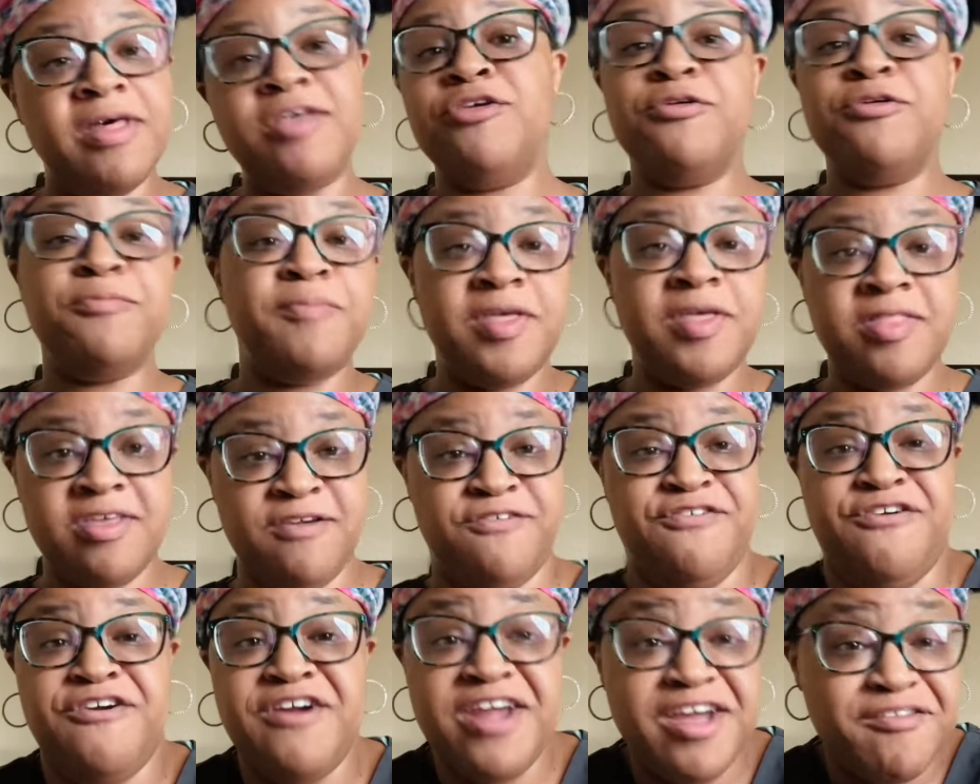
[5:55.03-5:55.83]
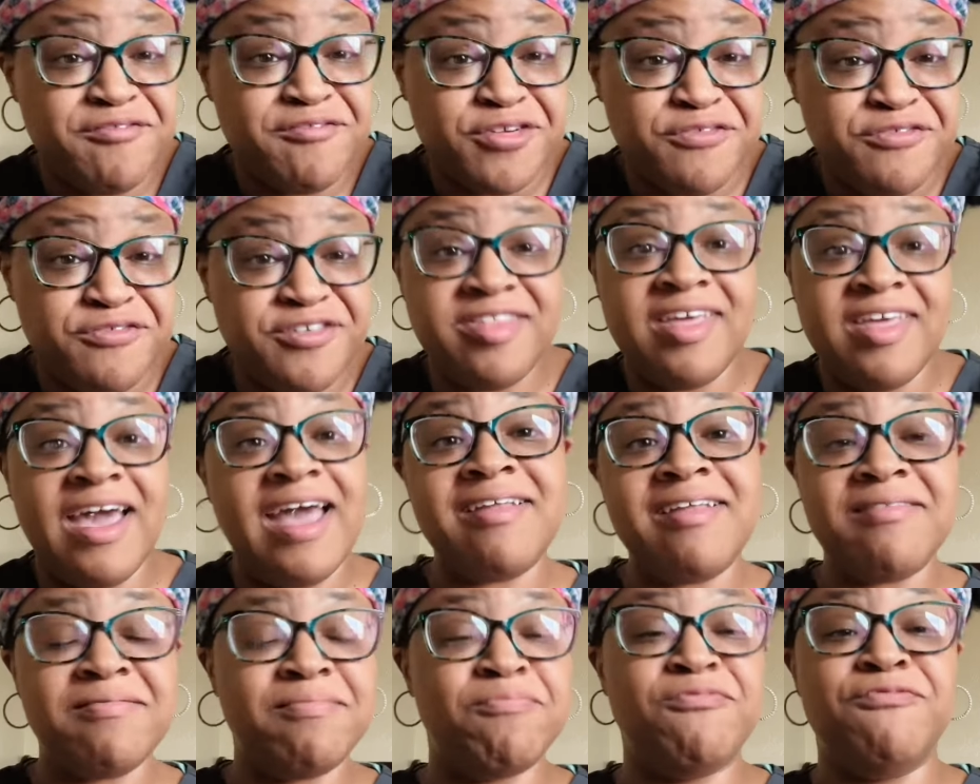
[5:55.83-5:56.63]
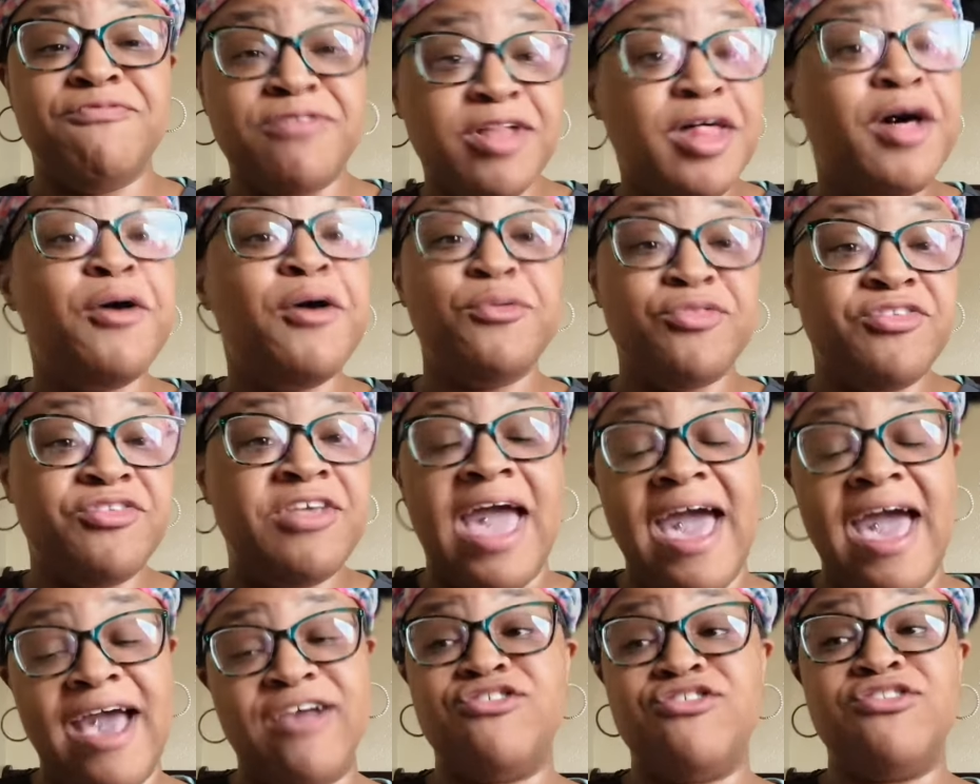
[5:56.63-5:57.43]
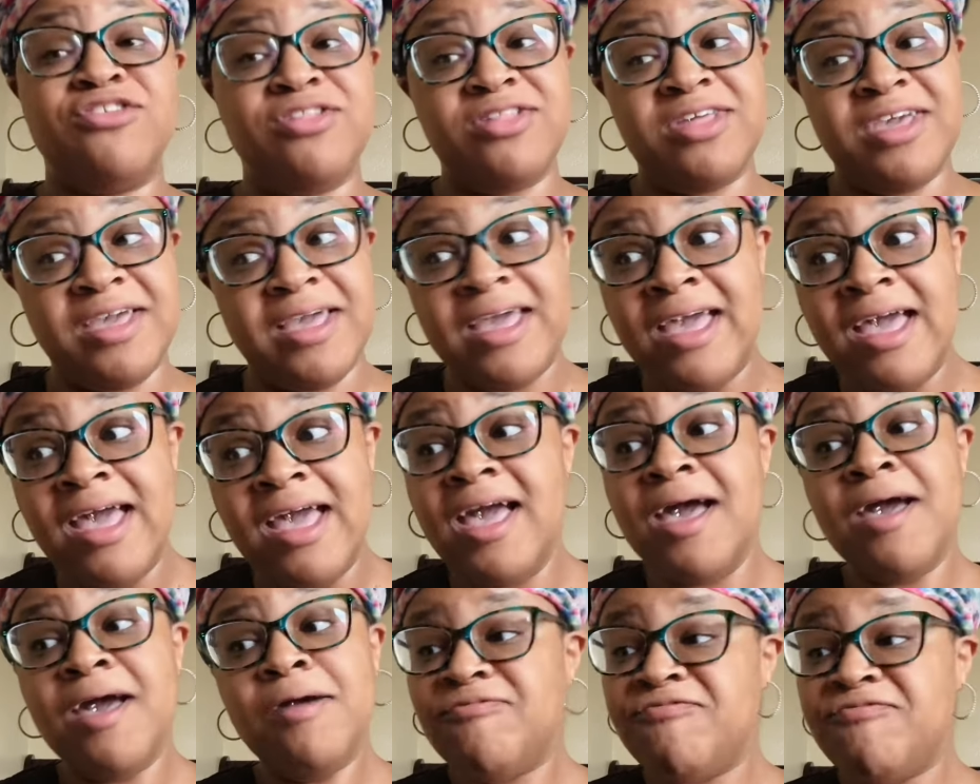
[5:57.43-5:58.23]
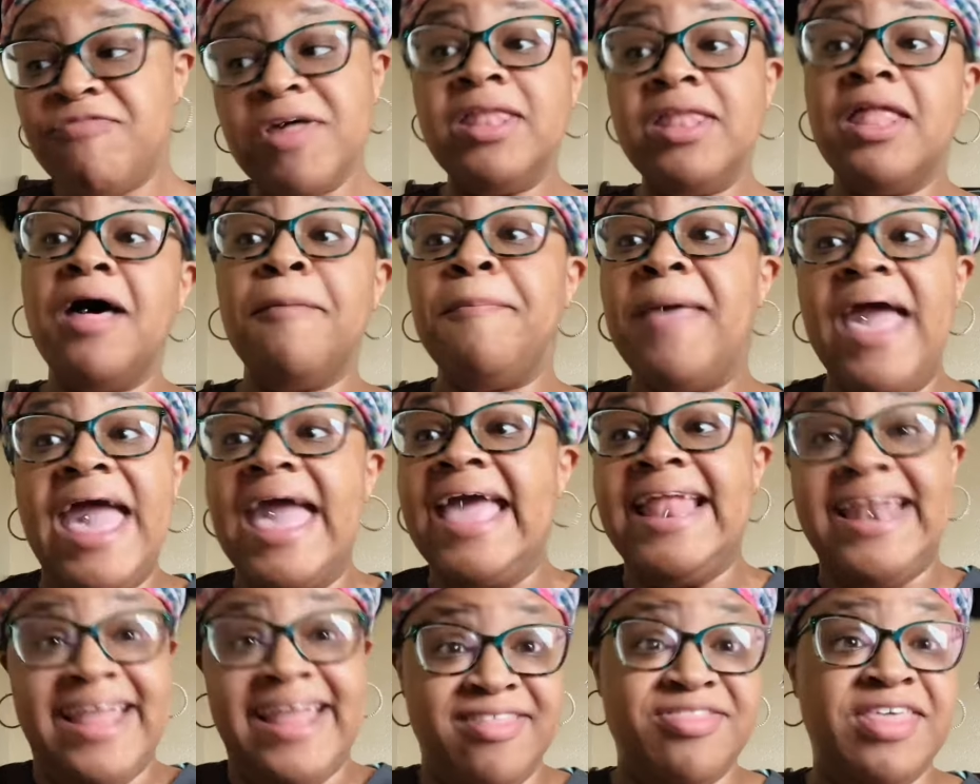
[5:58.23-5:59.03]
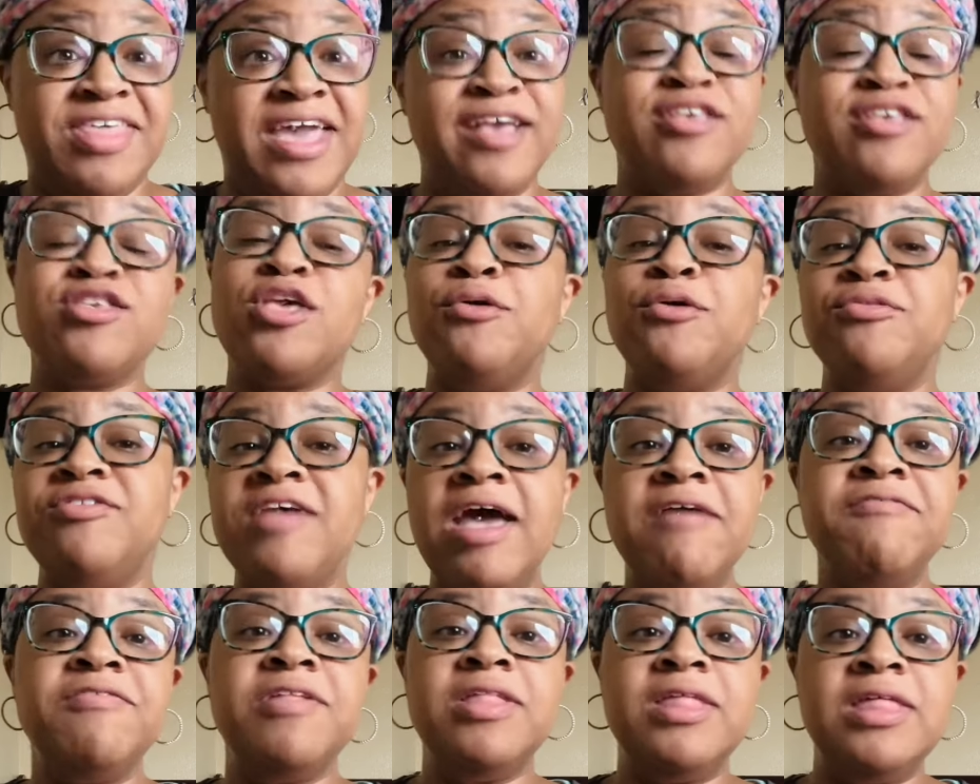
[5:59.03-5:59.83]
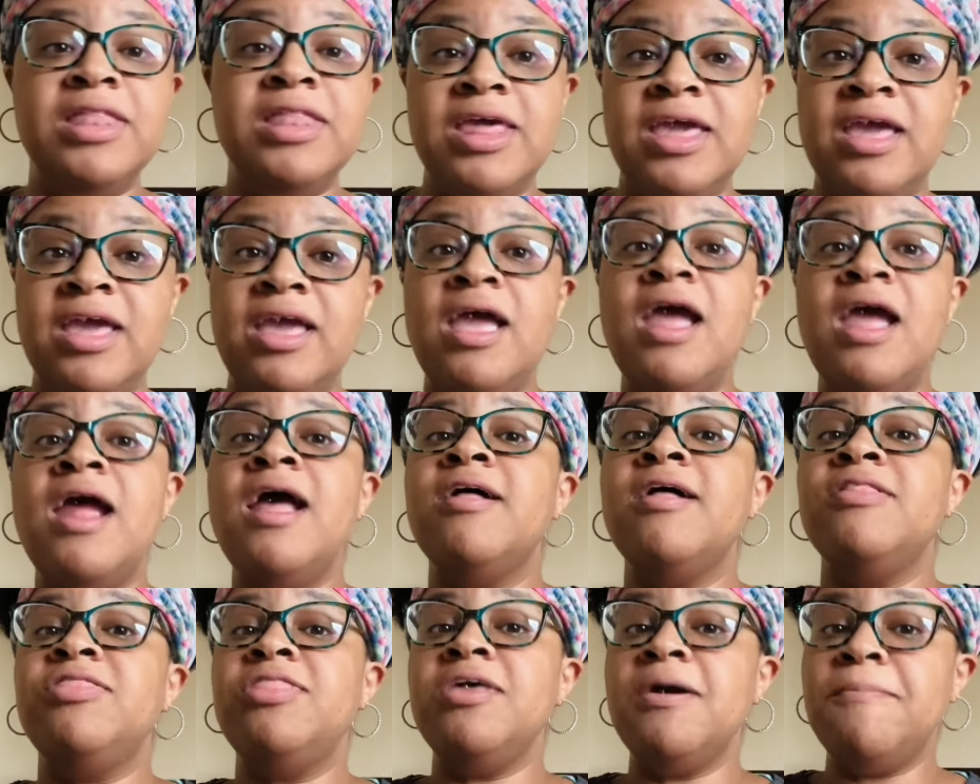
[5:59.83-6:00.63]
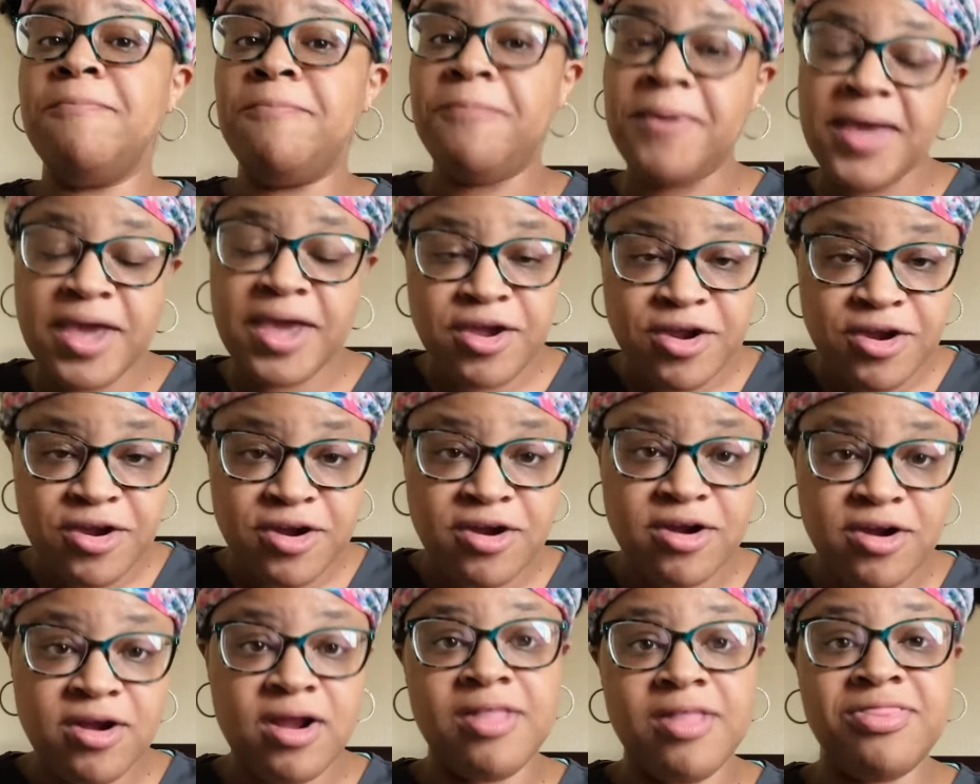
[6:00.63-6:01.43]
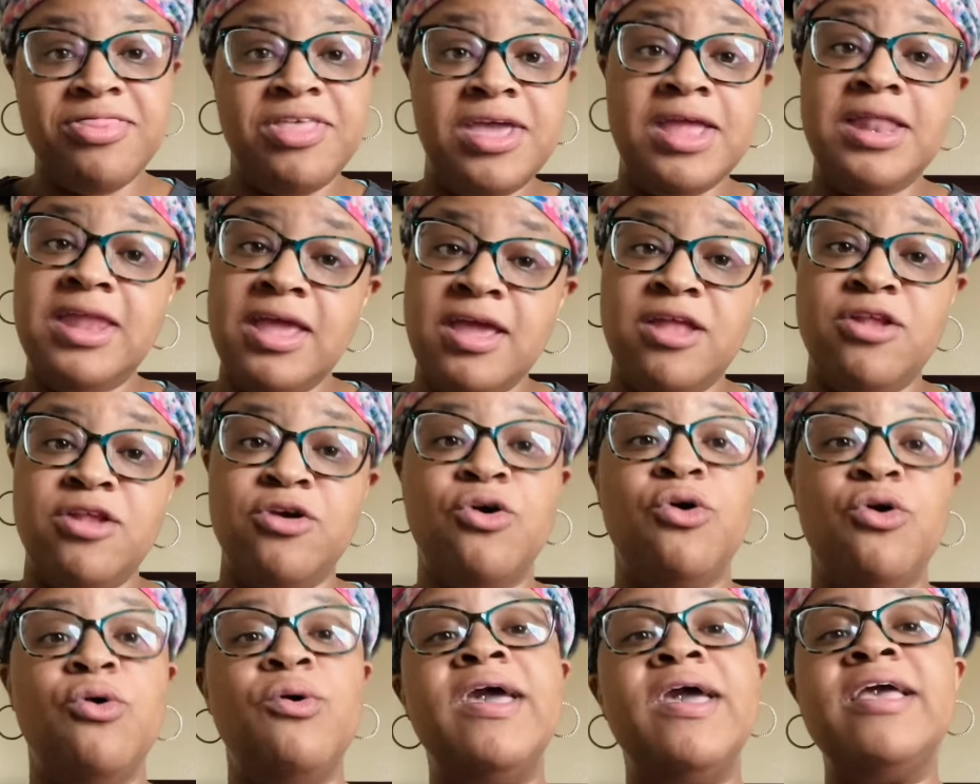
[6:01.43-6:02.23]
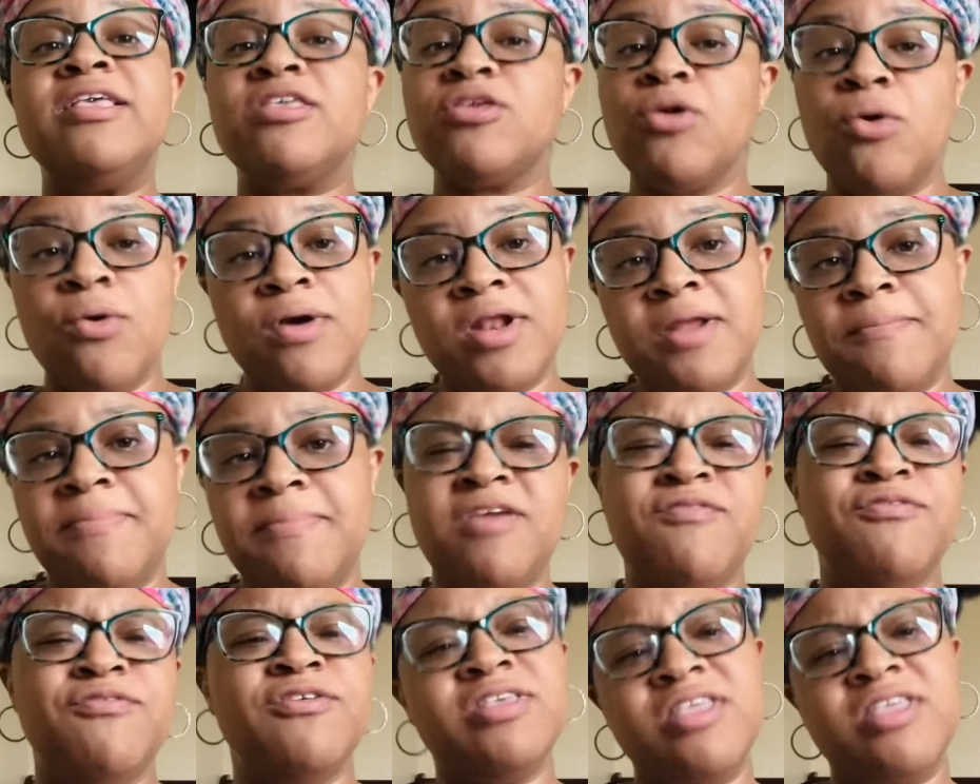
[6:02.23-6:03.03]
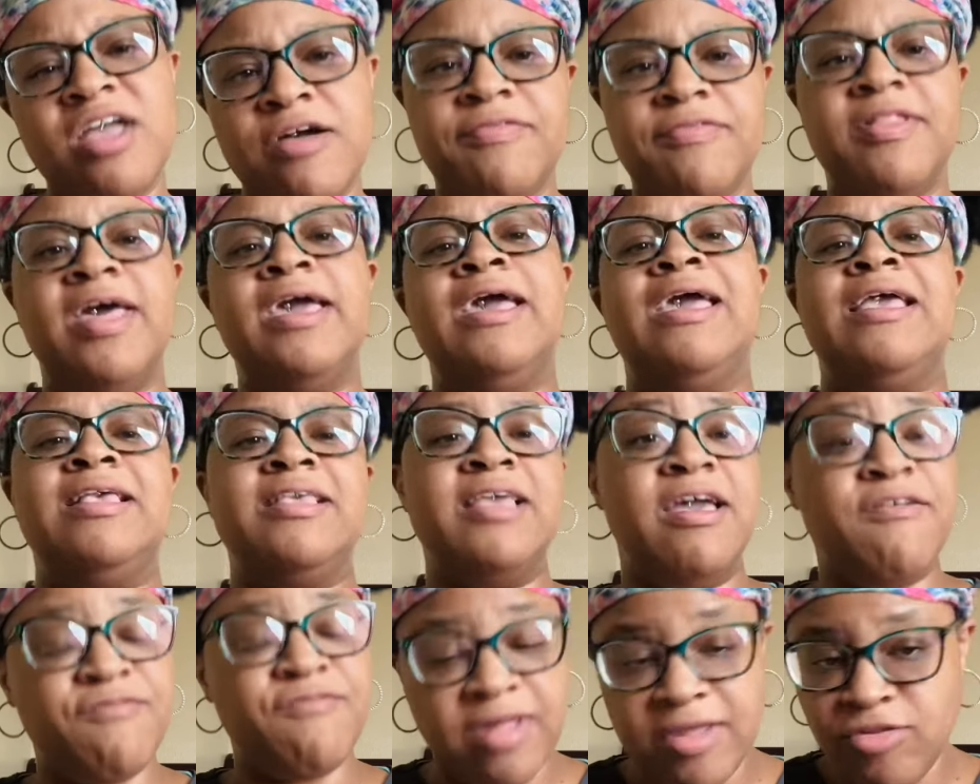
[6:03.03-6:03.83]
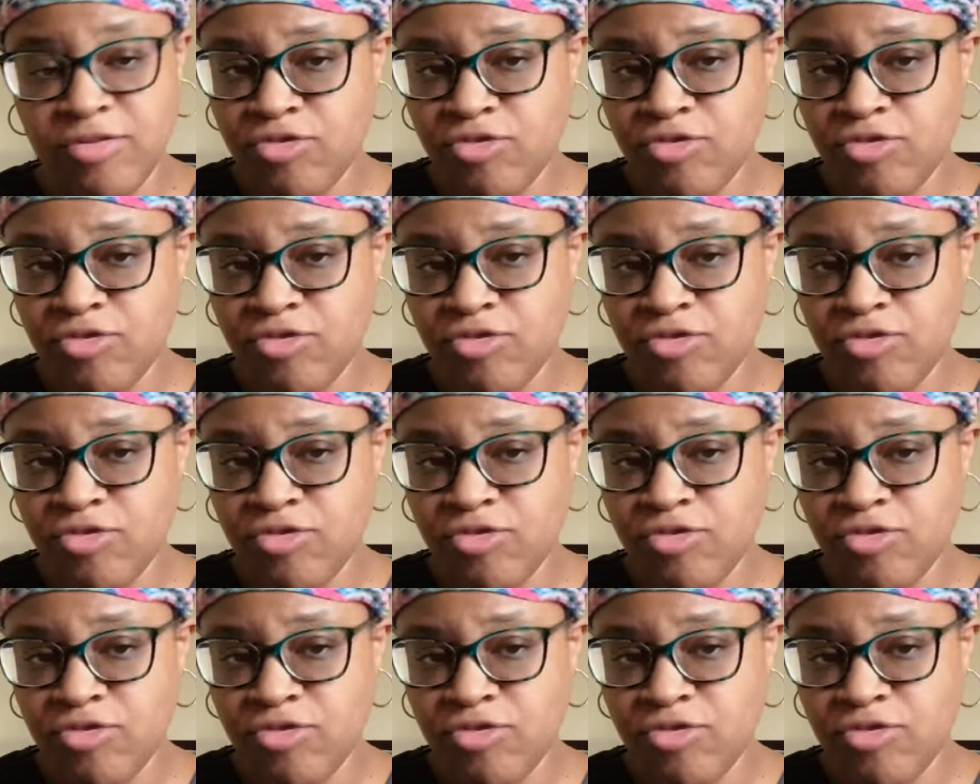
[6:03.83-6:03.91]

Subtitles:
You'll be there forever for that flow to actually fill up anything. So definitely the bigger the needle, it's going to be for stuff like I said, like